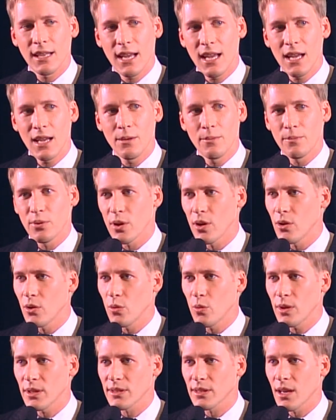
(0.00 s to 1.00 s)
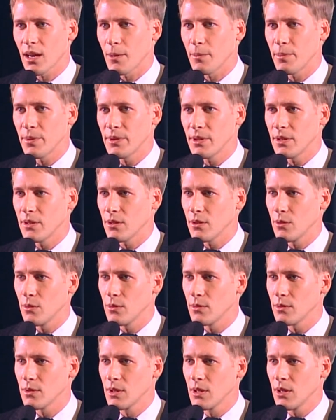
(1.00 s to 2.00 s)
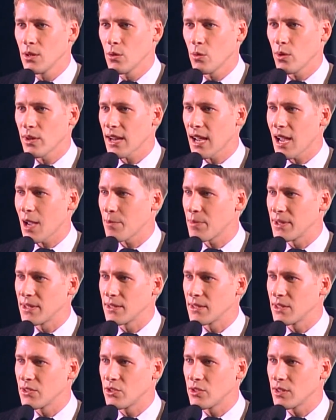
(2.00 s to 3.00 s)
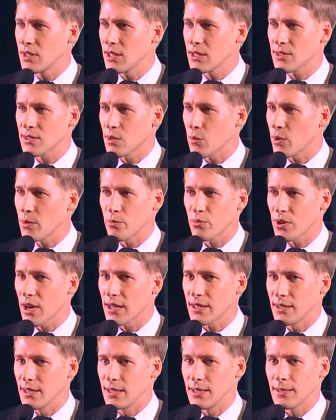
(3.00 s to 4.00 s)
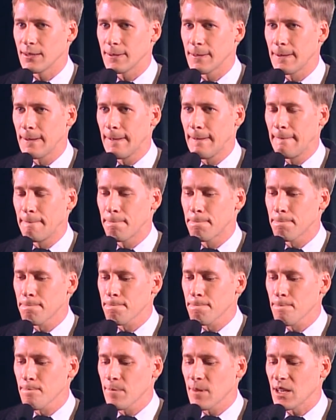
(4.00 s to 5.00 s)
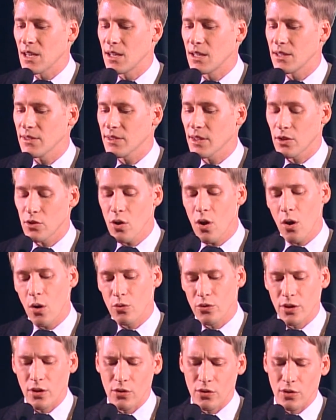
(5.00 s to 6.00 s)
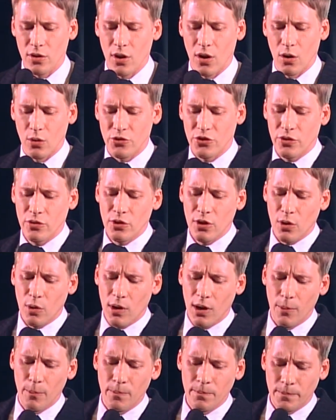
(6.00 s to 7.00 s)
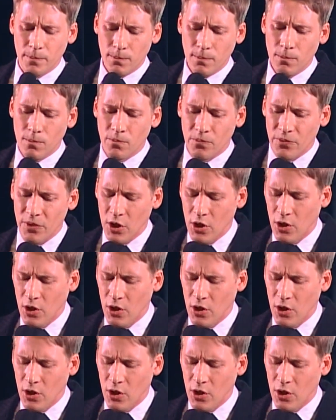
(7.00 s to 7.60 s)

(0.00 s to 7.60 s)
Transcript: And I said, "Hey, bro, what's up? You know, what happened? Did you get someone pregnant?" And he said, No. Do you know,